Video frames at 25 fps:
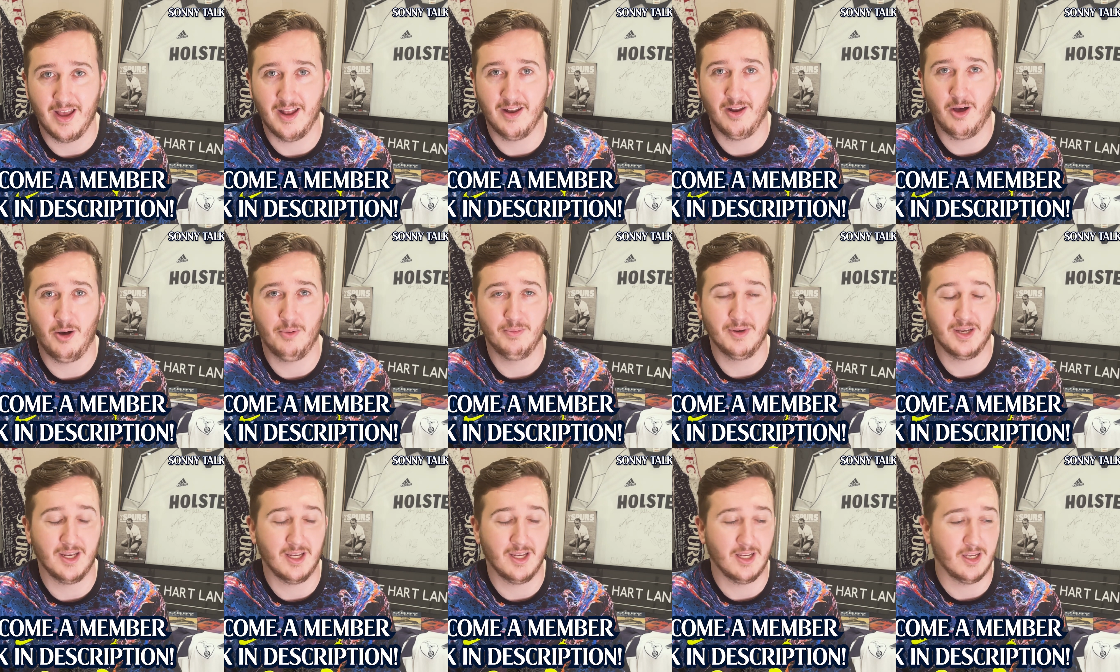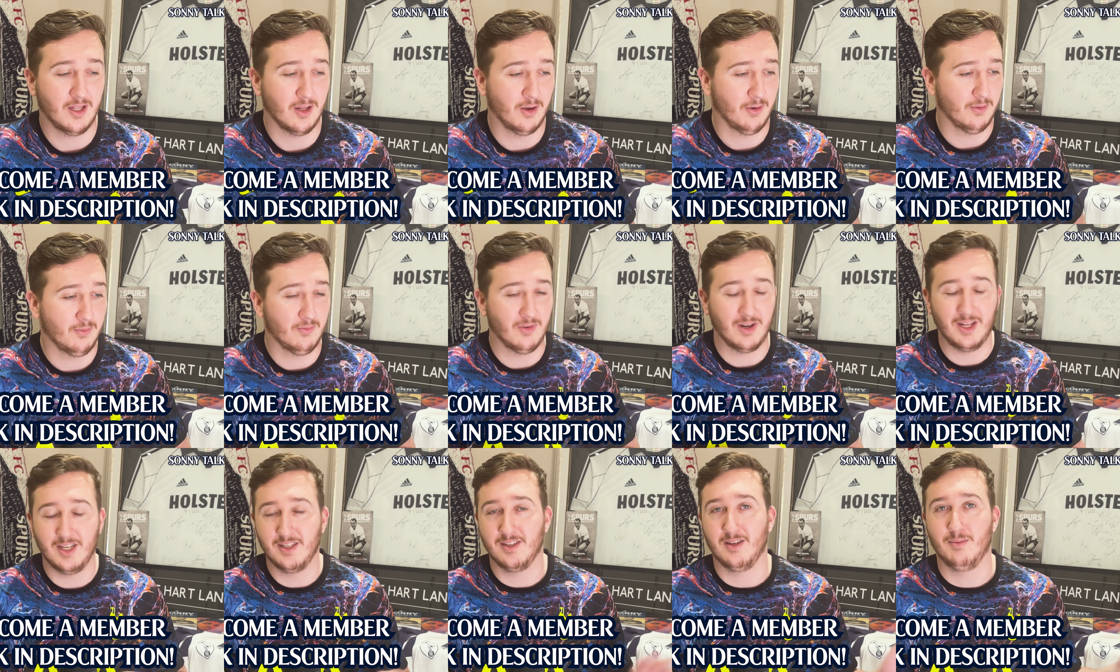And I'll be,
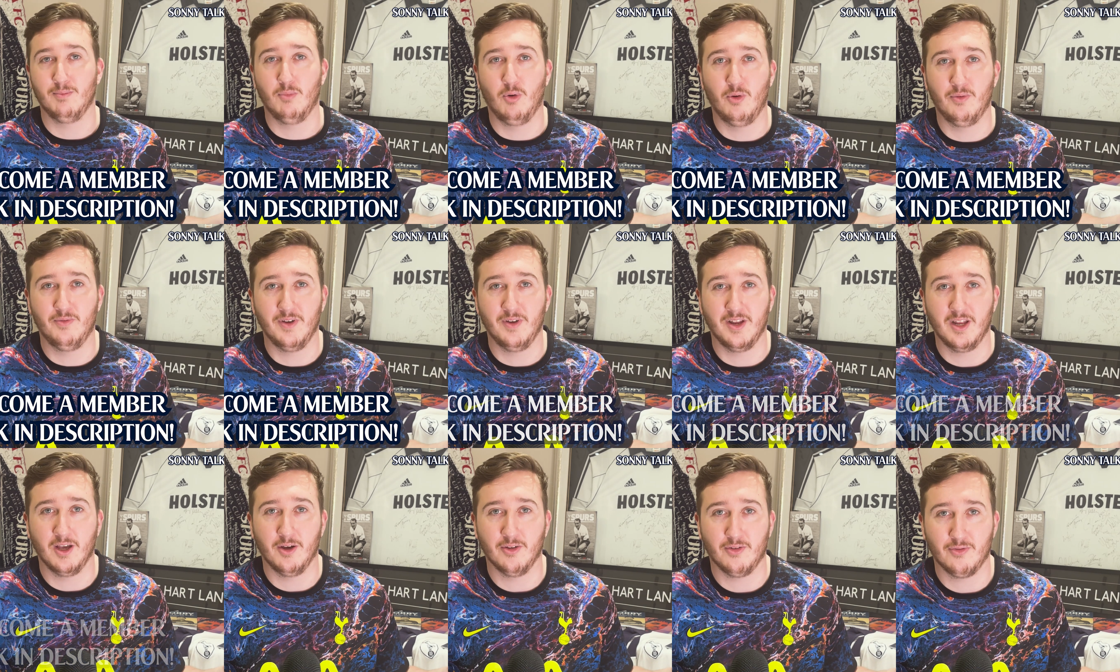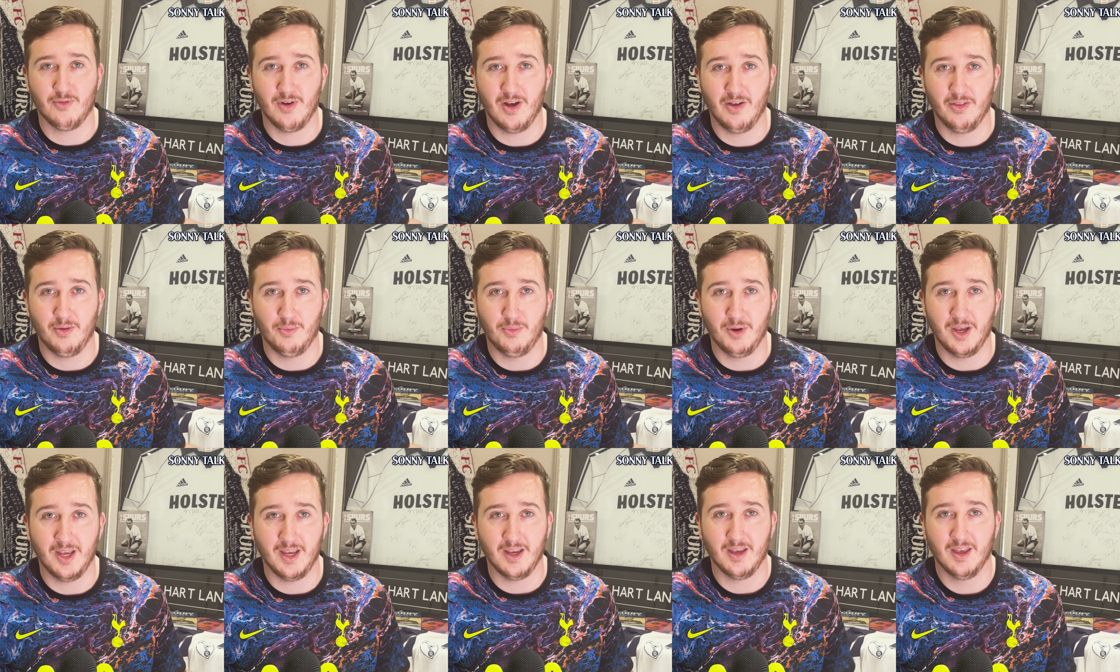releasing more videos throughout the
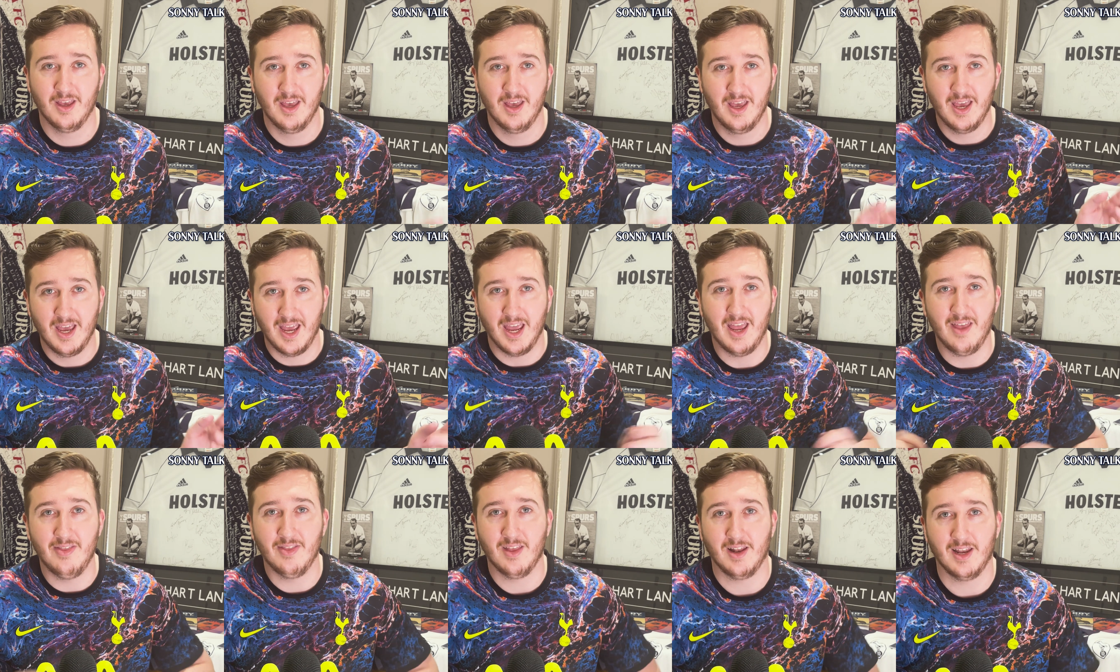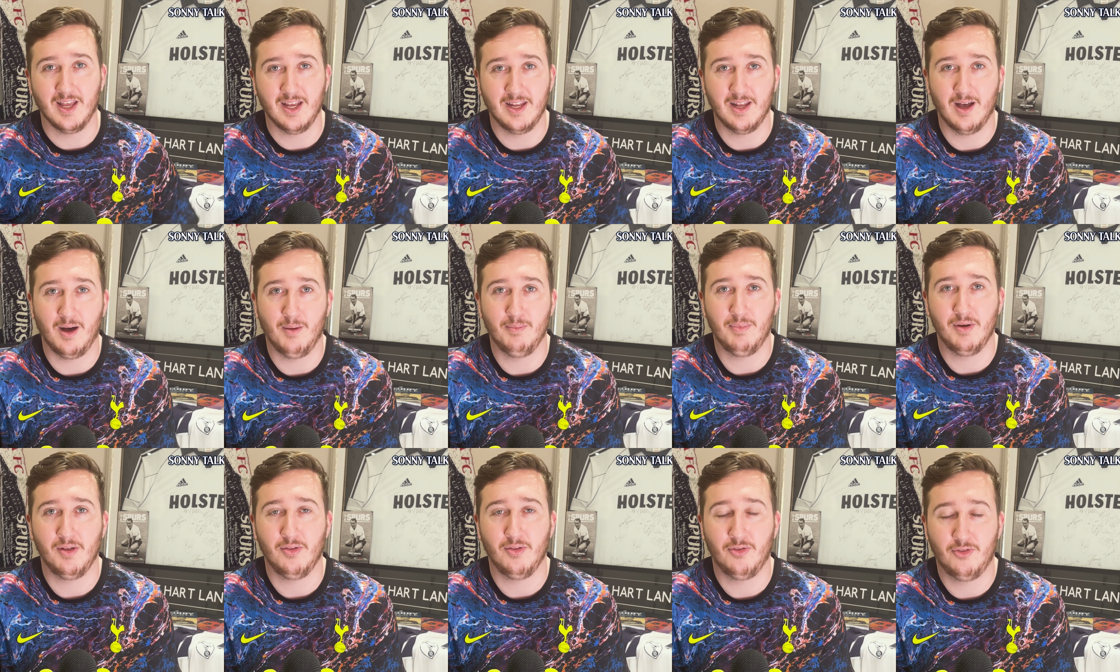week in the lead
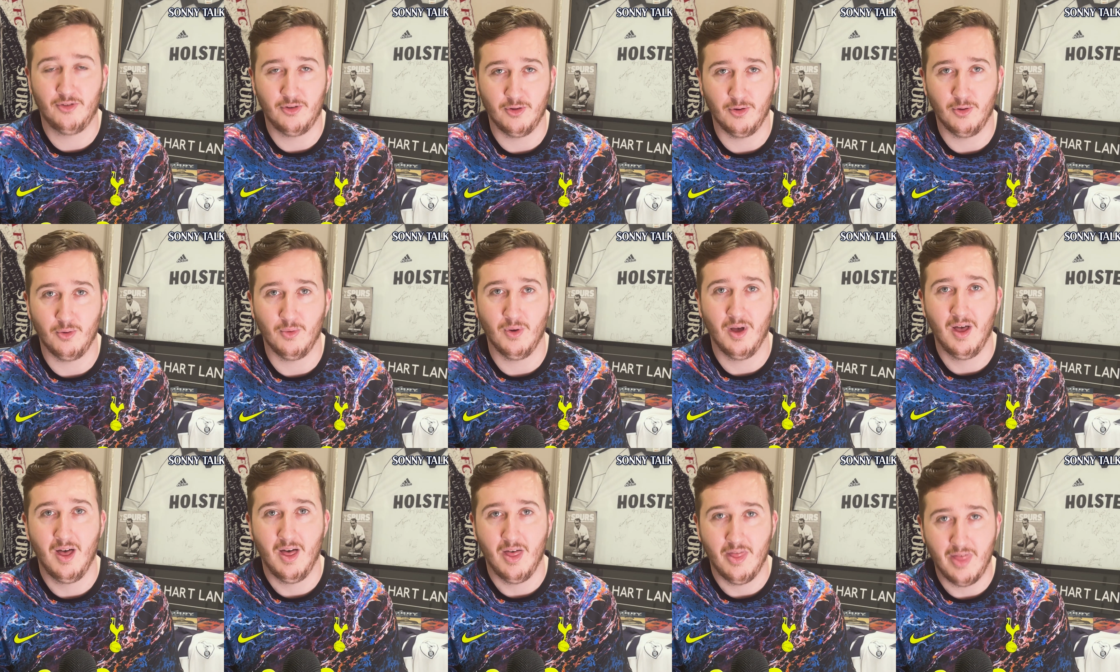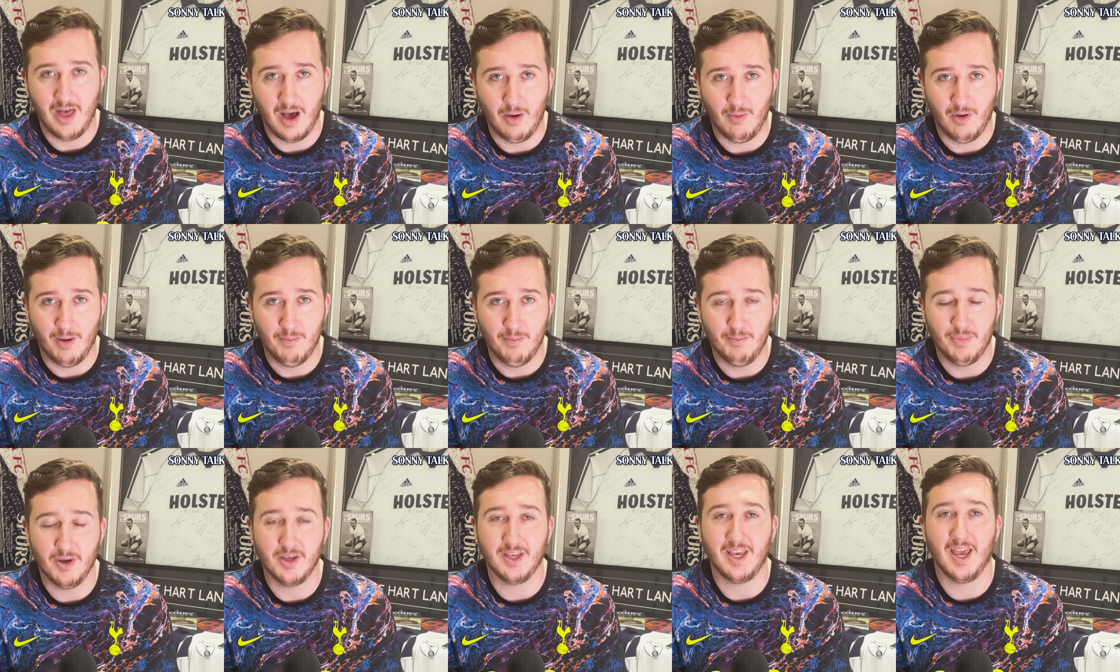up to that
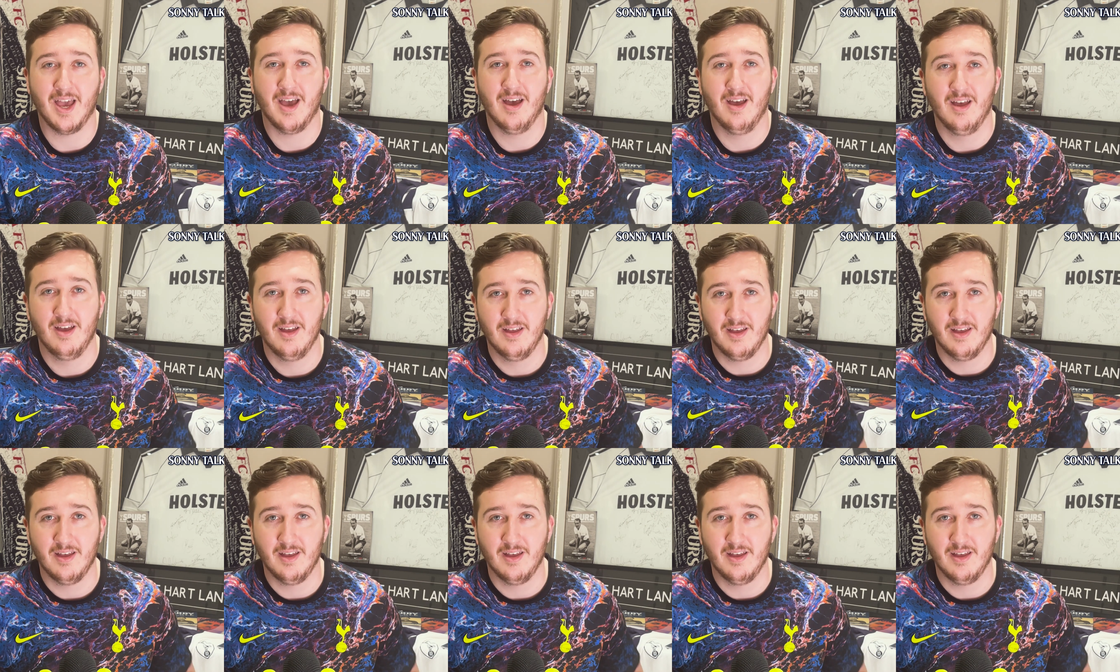one. But yeah,